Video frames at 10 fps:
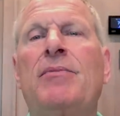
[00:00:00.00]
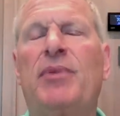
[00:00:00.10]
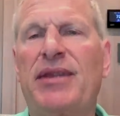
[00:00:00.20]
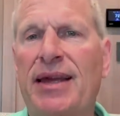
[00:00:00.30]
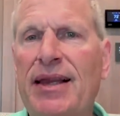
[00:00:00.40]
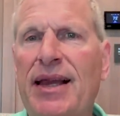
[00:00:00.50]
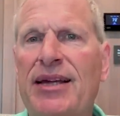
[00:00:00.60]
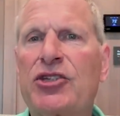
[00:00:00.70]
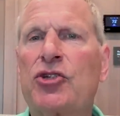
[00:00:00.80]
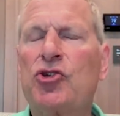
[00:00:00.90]
But
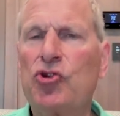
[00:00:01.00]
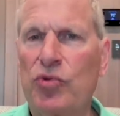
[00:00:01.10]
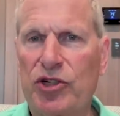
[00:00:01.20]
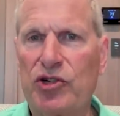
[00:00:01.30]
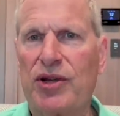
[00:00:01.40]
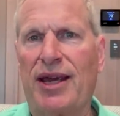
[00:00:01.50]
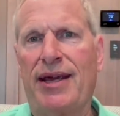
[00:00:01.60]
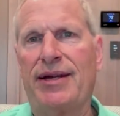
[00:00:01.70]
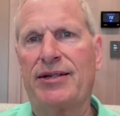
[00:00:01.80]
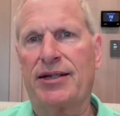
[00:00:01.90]
nonetheless, do what you
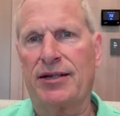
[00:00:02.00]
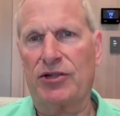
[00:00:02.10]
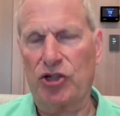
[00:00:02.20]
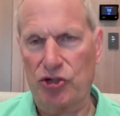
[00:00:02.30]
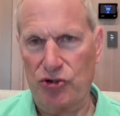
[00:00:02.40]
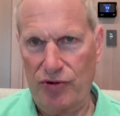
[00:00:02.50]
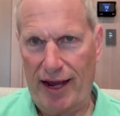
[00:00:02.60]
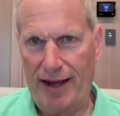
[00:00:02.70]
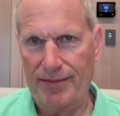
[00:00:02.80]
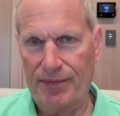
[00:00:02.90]
can to, to do
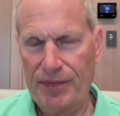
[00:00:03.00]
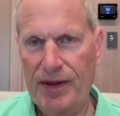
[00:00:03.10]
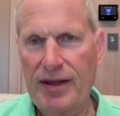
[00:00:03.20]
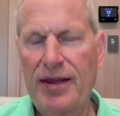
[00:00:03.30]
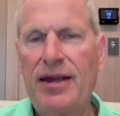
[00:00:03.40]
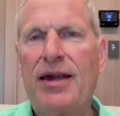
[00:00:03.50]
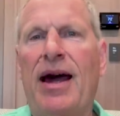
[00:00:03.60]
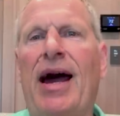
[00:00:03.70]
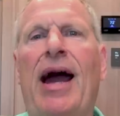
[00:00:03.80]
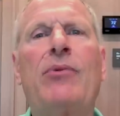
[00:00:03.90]
that.
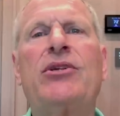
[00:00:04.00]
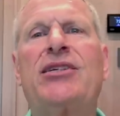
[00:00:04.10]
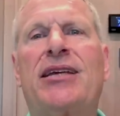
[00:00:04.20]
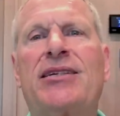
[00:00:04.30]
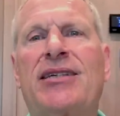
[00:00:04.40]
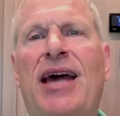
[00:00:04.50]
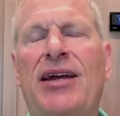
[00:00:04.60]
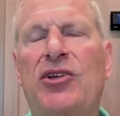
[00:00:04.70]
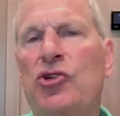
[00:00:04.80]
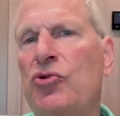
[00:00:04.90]
Uh, I would set
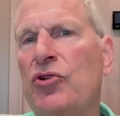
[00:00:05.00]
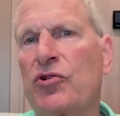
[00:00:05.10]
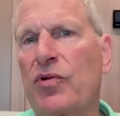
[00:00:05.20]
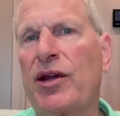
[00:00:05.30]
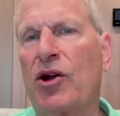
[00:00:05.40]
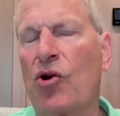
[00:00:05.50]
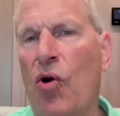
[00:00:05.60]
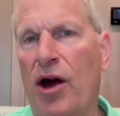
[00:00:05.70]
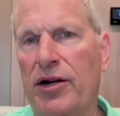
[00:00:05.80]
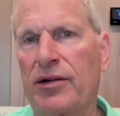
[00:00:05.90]
aside two to three a
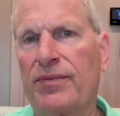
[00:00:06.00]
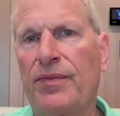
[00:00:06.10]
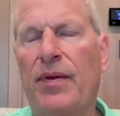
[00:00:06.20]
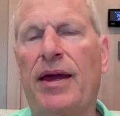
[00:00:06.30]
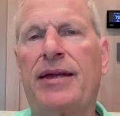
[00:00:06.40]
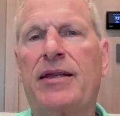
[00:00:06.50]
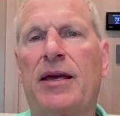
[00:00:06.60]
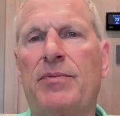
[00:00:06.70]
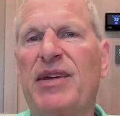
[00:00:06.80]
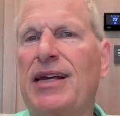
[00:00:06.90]
quarter at
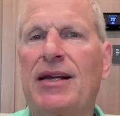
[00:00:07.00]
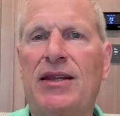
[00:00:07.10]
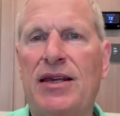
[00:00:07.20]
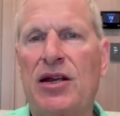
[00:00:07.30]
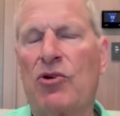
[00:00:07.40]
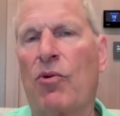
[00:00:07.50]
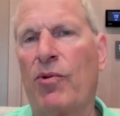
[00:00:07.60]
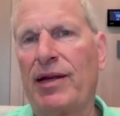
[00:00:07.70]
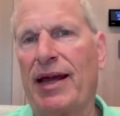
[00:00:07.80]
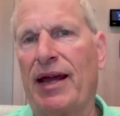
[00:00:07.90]
the beginning of the year when
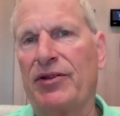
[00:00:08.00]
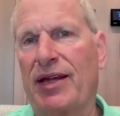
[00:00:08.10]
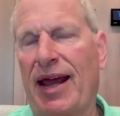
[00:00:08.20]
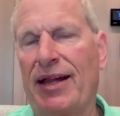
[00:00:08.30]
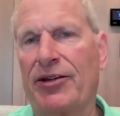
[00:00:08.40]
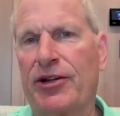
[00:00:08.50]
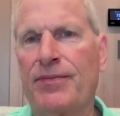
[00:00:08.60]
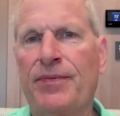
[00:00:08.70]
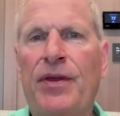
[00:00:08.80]
we'd lay out the calendar.